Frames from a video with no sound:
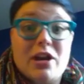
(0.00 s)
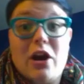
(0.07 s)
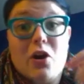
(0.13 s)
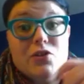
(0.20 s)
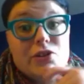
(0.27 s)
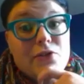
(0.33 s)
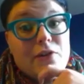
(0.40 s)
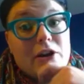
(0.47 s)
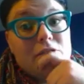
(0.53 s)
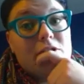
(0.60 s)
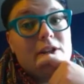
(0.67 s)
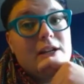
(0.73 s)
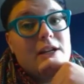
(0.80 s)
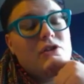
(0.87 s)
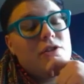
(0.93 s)
I also found
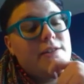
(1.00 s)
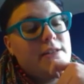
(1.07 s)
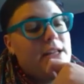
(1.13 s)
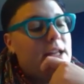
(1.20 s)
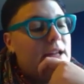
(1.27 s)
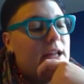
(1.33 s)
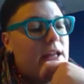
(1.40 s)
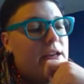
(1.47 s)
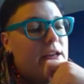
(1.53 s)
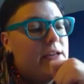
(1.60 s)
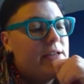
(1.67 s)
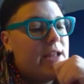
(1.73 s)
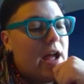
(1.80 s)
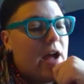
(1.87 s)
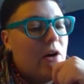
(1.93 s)
really interesting,
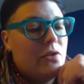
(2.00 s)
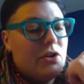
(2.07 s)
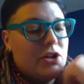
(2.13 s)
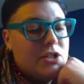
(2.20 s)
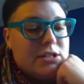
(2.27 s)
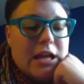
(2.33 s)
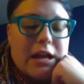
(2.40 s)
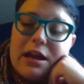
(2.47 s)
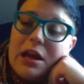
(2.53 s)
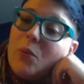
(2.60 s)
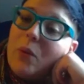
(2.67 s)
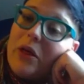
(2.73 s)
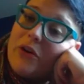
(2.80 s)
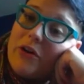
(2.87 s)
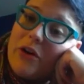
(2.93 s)
and how they're studying
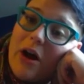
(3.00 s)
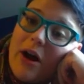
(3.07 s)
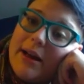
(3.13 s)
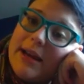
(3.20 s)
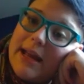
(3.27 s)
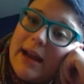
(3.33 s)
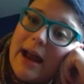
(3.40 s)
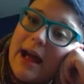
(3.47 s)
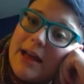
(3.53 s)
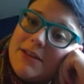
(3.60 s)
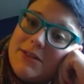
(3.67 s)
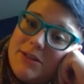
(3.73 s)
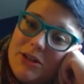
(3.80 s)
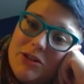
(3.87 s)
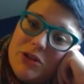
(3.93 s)
whether or not it has
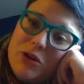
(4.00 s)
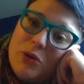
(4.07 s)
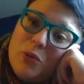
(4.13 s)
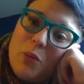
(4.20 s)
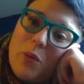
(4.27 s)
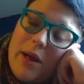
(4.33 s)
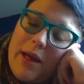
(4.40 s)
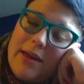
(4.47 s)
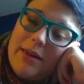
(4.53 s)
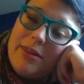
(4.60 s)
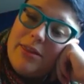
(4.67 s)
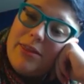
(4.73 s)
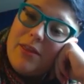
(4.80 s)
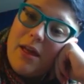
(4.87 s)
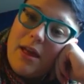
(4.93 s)
to do with
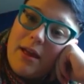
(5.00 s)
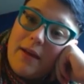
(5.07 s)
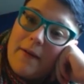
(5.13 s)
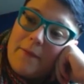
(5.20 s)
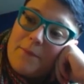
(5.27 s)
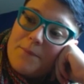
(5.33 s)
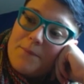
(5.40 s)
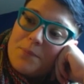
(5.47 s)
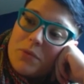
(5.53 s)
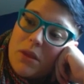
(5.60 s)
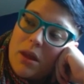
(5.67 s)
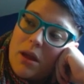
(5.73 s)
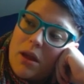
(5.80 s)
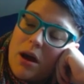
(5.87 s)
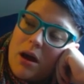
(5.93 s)

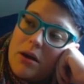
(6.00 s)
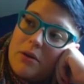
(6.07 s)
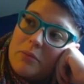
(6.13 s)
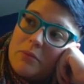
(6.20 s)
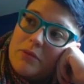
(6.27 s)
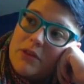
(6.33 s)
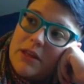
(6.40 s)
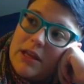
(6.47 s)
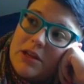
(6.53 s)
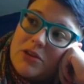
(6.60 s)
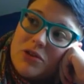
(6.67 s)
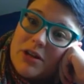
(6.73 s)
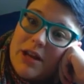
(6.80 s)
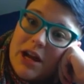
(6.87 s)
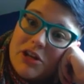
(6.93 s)
the
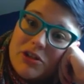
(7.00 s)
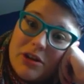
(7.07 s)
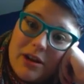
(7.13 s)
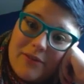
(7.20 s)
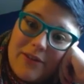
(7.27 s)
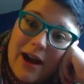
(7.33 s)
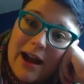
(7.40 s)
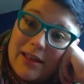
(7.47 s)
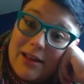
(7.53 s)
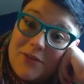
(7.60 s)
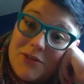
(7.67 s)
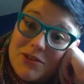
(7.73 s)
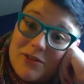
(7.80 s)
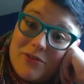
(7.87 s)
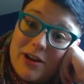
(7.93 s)
introduction of high
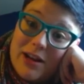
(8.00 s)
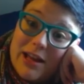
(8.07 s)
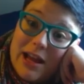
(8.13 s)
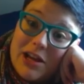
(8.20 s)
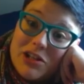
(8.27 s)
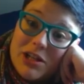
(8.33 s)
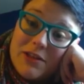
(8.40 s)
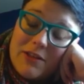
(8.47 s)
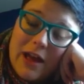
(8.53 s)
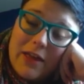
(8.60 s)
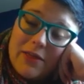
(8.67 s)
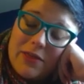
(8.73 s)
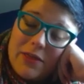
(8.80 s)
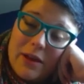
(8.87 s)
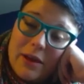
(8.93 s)
levels of radiation
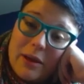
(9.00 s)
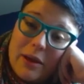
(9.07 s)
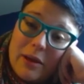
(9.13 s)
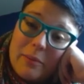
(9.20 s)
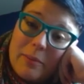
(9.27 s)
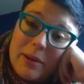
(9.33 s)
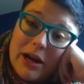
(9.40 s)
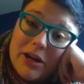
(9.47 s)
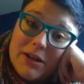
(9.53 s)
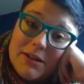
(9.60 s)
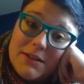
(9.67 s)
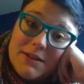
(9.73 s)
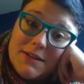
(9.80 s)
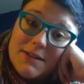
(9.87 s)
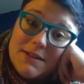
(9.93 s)
that the
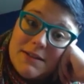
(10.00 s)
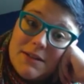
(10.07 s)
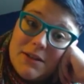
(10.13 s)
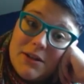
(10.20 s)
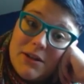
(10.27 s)
parents